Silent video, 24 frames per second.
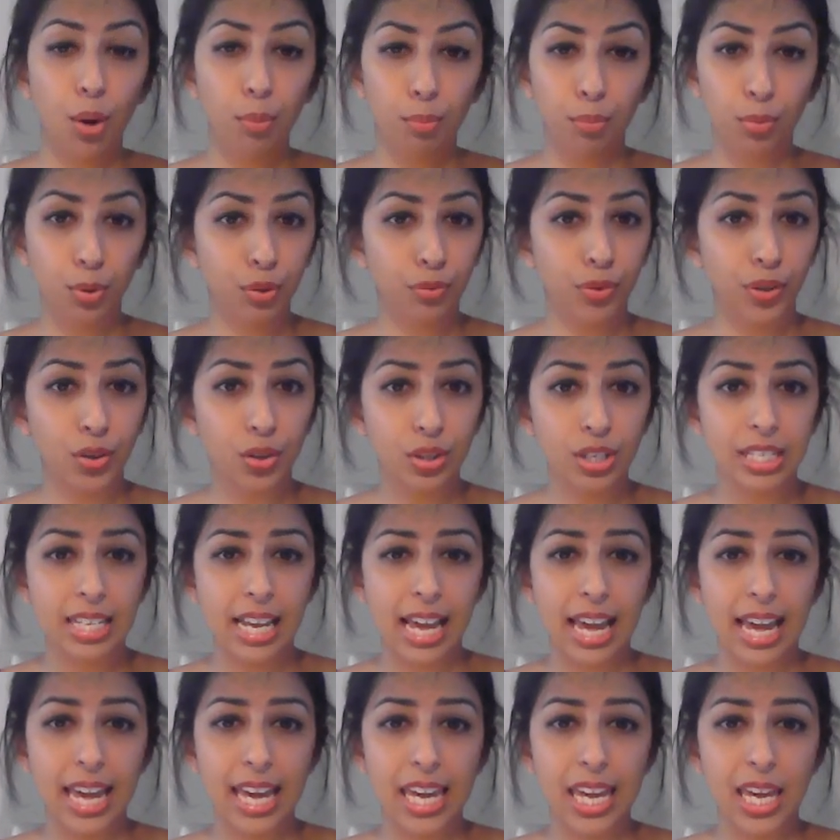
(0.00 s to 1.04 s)
Moving on
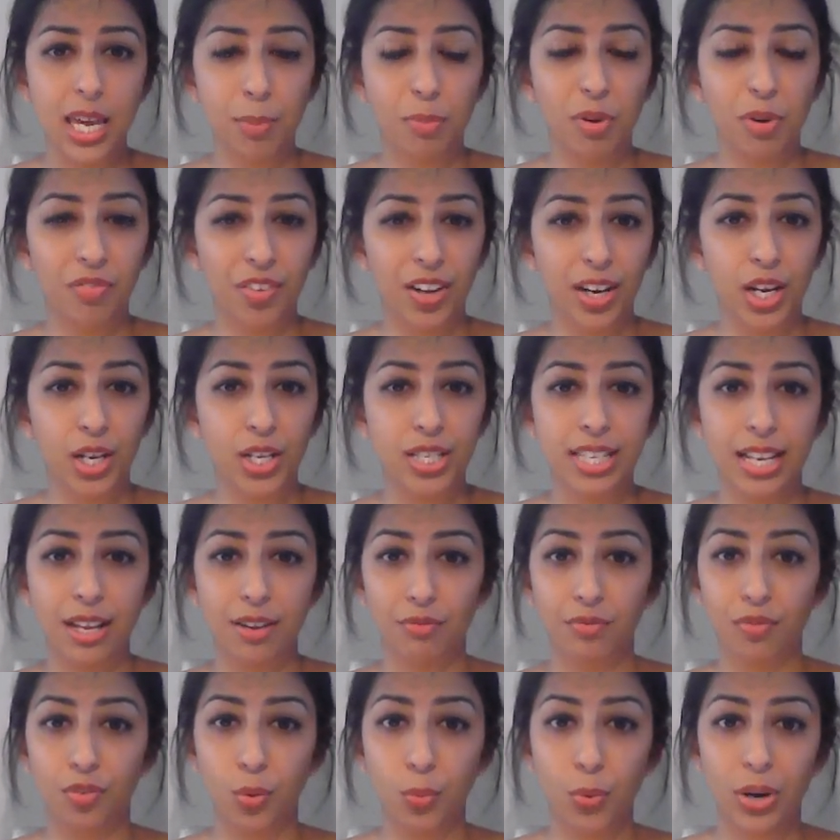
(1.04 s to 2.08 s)
to haemophilus
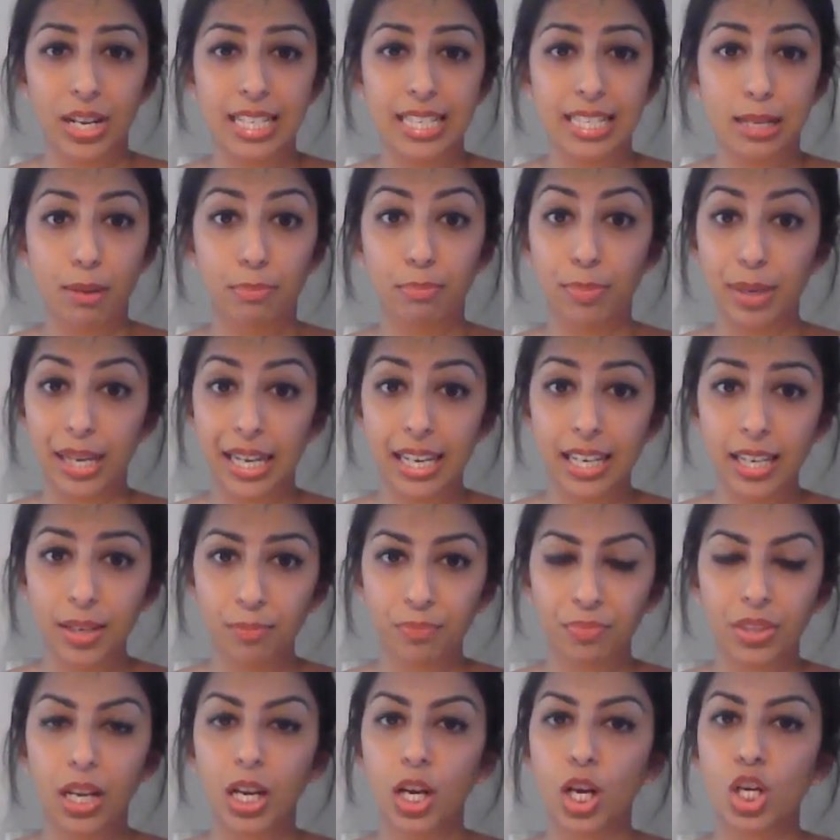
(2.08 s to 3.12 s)
influenza B.